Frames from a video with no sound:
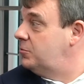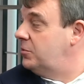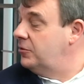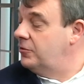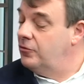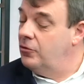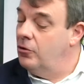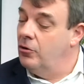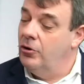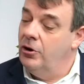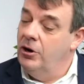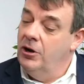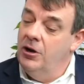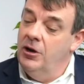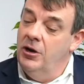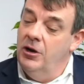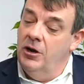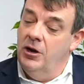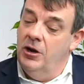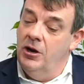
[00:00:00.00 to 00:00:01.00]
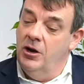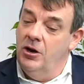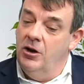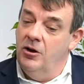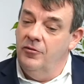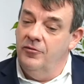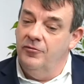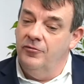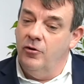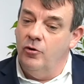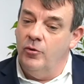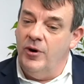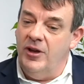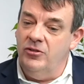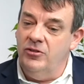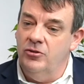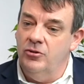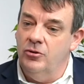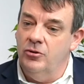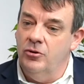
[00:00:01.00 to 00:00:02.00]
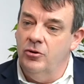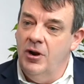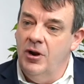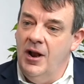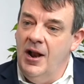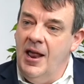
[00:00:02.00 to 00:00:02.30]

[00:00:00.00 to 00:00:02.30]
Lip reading: before Forendo.